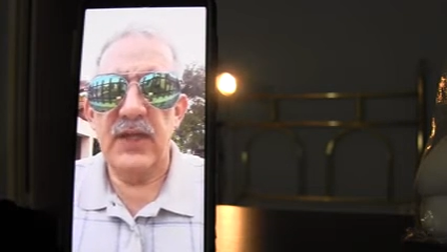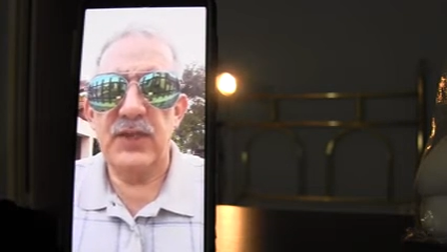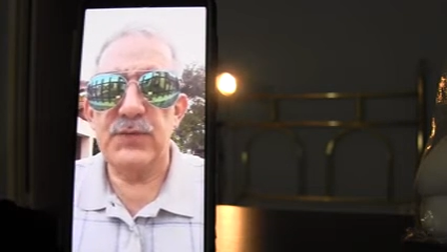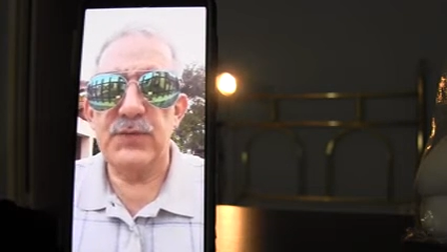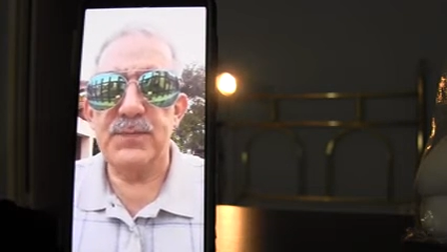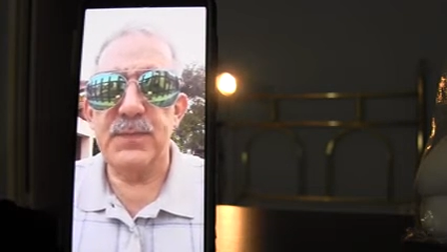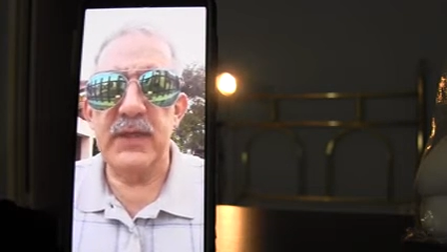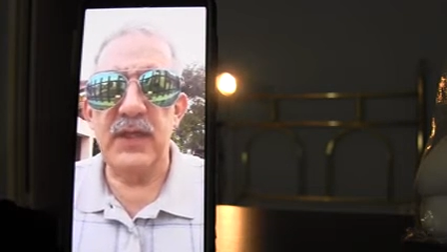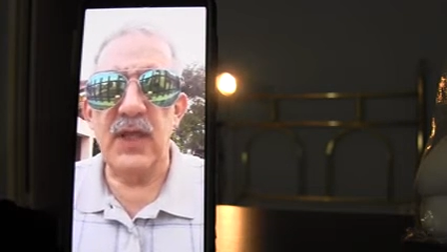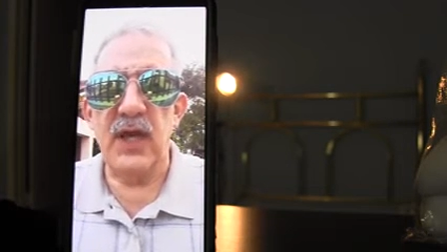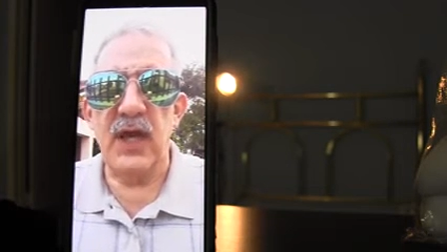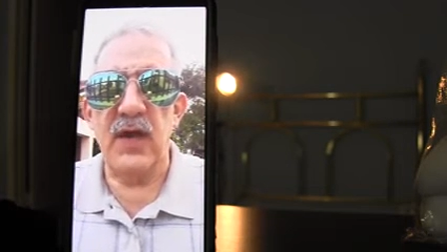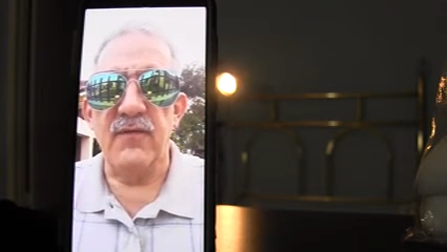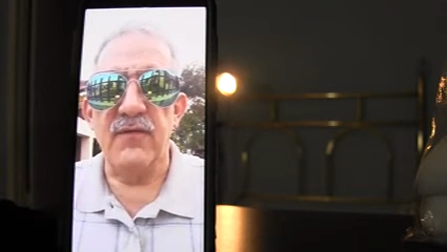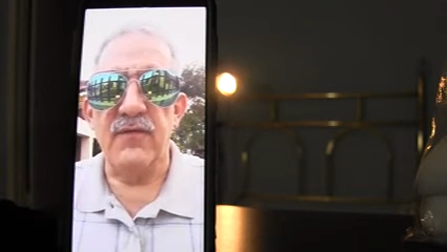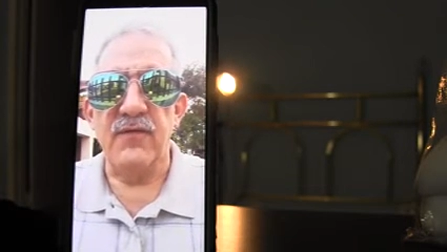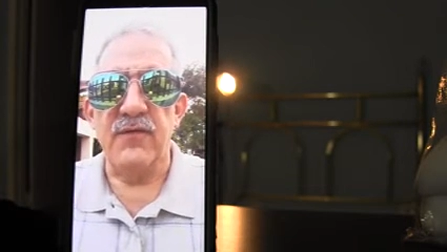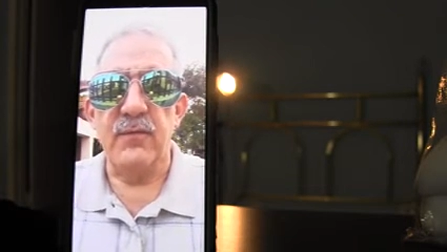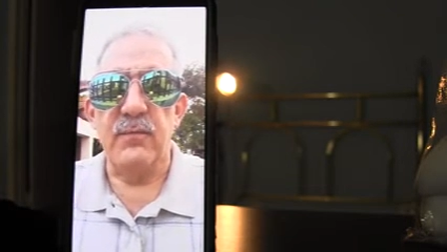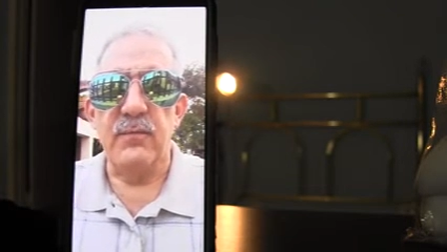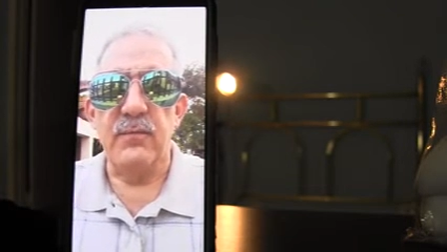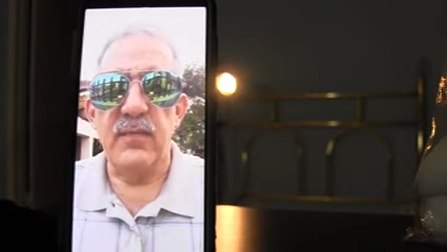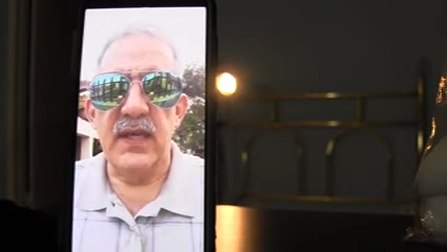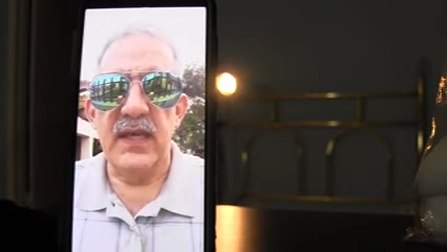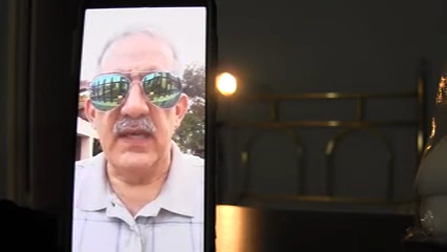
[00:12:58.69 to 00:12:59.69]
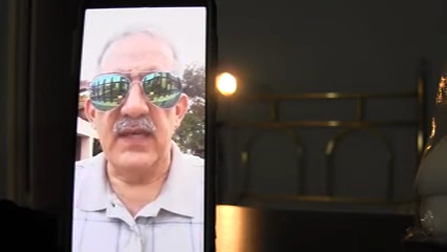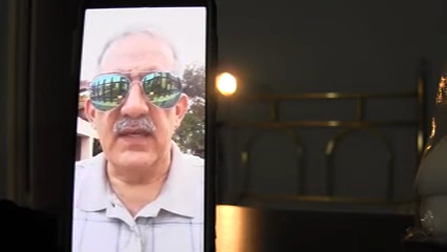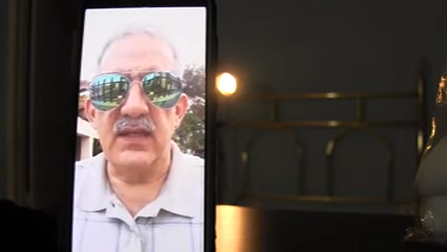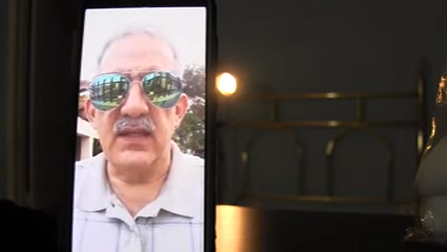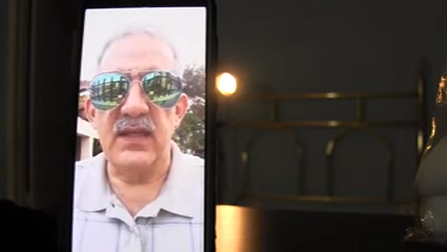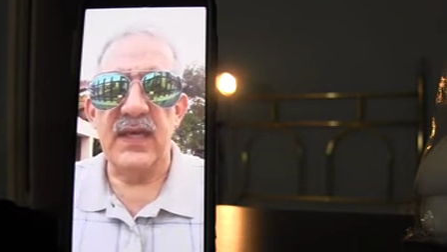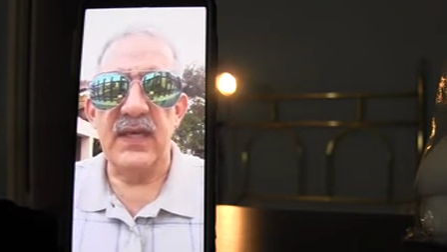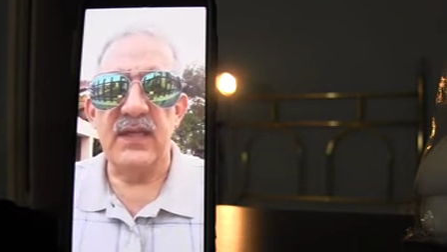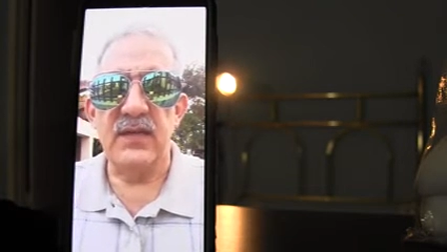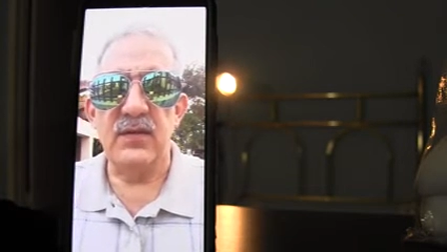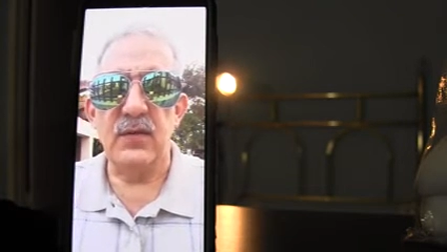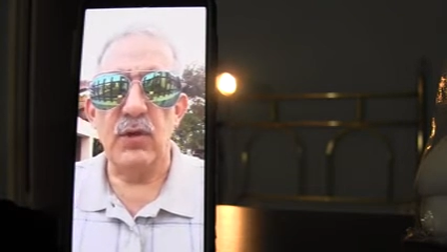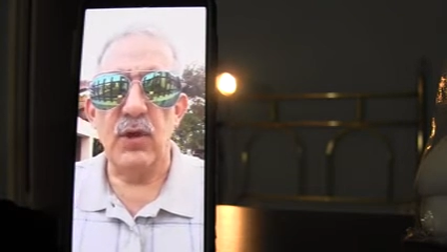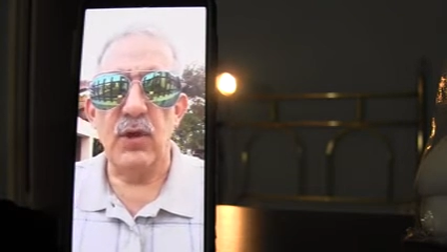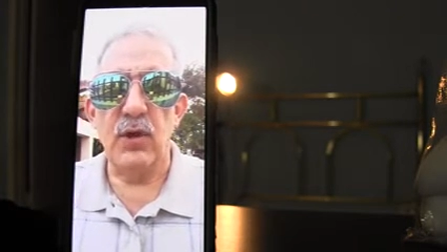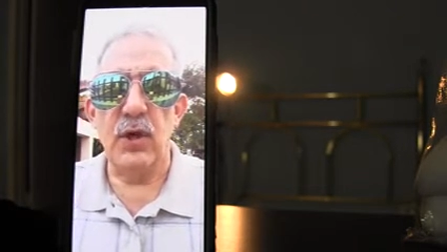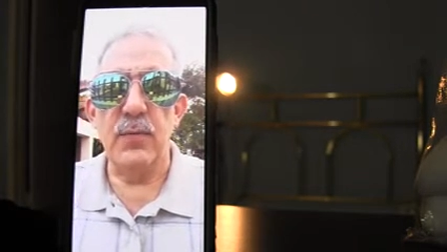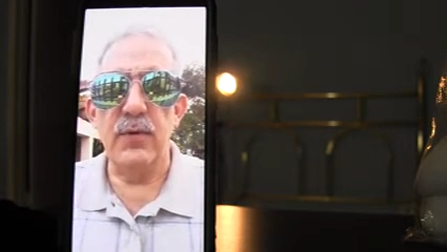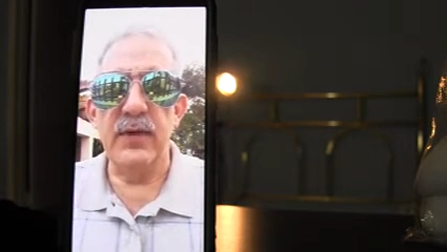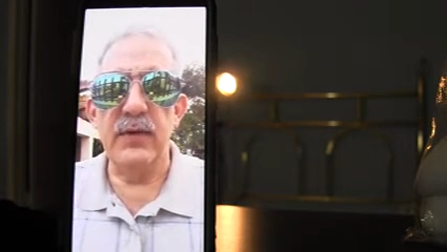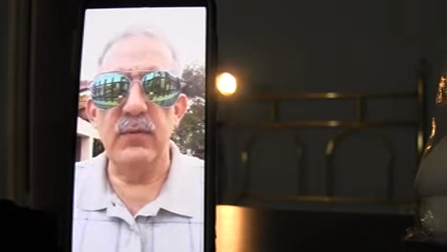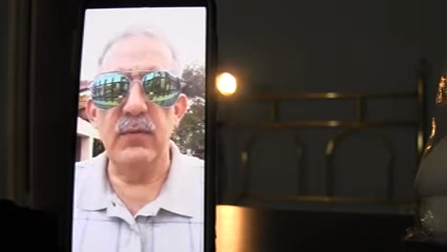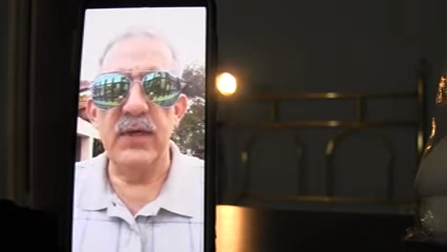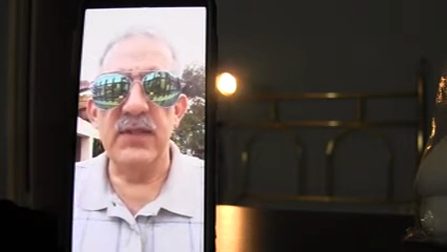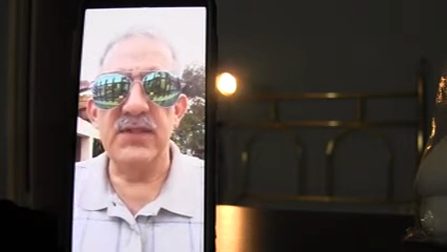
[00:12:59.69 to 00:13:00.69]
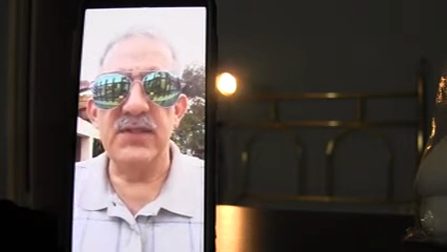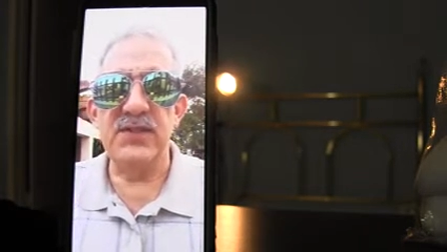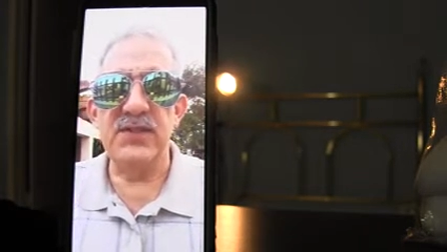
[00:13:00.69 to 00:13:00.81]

be love, like, like Laura Marie once said.